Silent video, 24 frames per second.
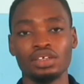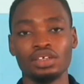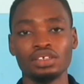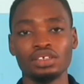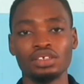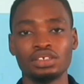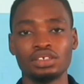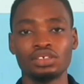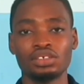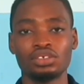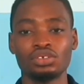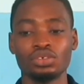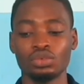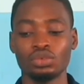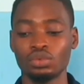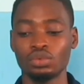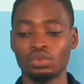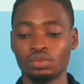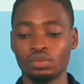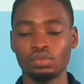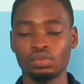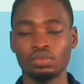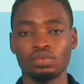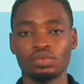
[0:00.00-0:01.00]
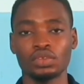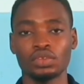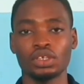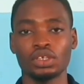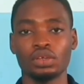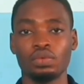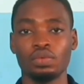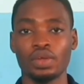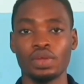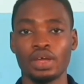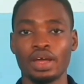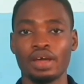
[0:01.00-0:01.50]
Yes, so
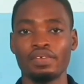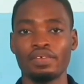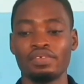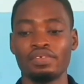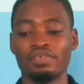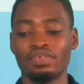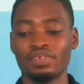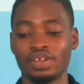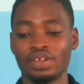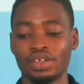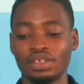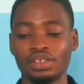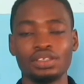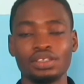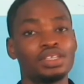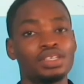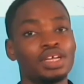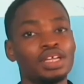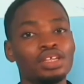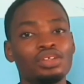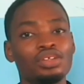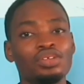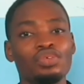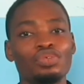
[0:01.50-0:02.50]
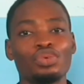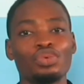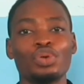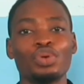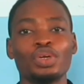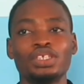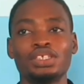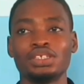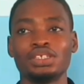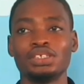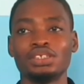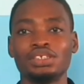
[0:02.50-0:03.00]
we are having fun. Thank you for
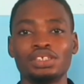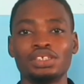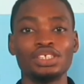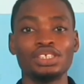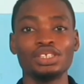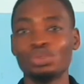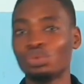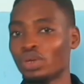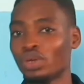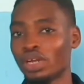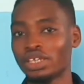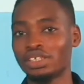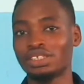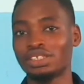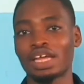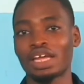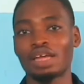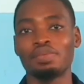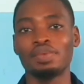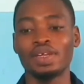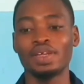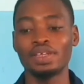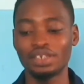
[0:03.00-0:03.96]
watching. See you next time.